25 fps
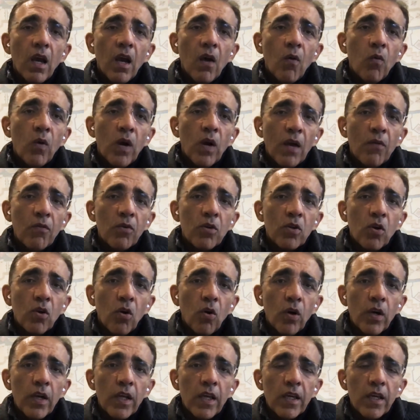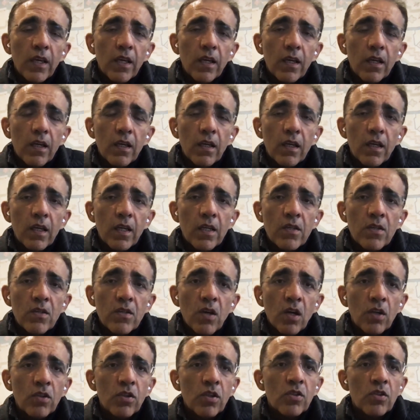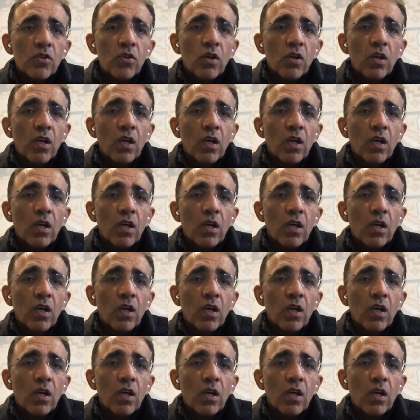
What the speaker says: what I would call, is not just your